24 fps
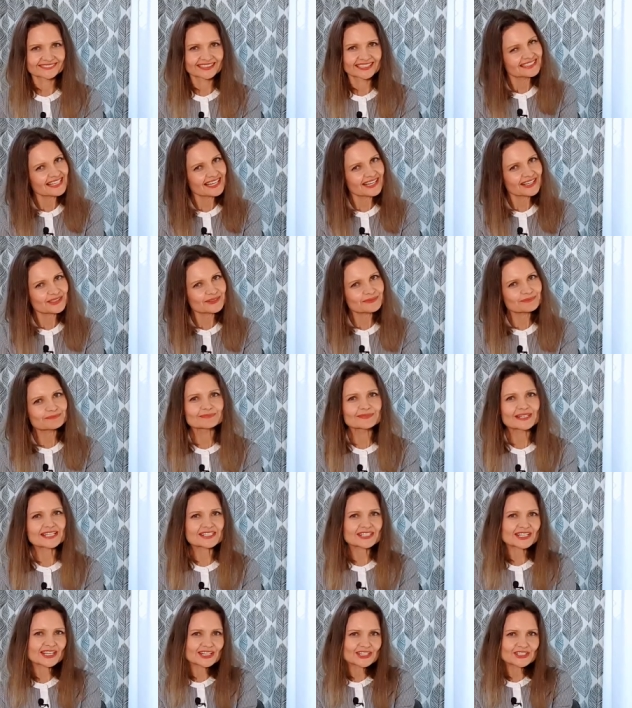Now,
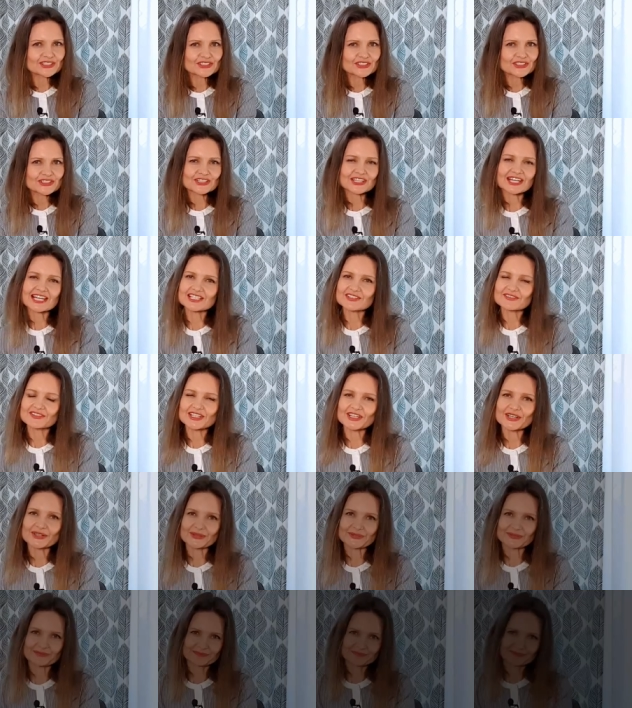let's get into today's
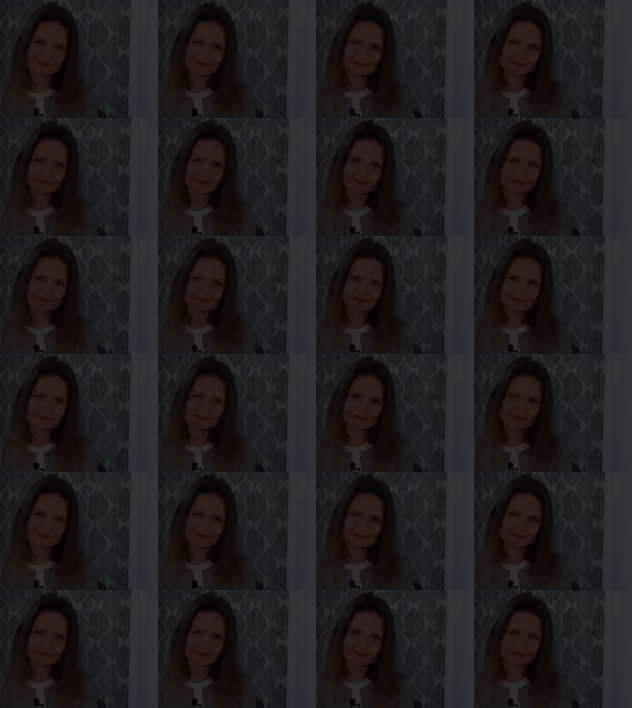video.